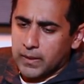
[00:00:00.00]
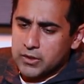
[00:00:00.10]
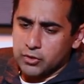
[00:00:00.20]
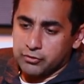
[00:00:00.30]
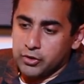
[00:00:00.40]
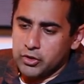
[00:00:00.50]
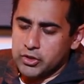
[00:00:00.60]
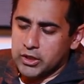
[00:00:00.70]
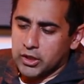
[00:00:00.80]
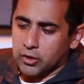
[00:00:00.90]
So
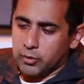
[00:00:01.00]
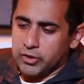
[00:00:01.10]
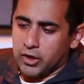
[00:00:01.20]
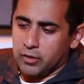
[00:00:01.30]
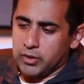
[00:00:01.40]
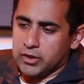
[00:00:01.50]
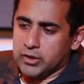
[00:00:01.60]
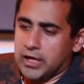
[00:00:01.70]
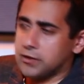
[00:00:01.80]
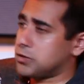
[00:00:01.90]
first, we thought we
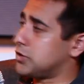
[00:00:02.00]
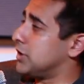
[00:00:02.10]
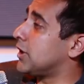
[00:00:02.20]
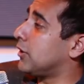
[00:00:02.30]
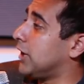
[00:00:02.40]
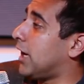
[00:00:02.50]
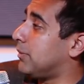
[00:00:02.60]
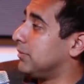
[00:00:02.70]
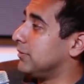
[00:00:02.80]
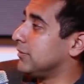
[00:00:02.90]
could outsource the entire
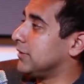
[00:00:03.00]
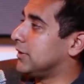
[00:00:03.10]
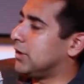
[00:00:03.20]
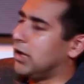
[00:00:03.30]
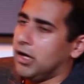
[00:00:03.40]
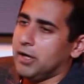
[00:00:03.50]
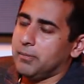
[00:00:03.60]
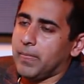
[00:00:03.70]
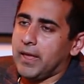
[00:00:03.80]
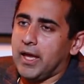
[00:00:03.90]
lab,
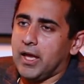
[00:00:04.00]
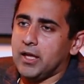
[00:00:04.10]
that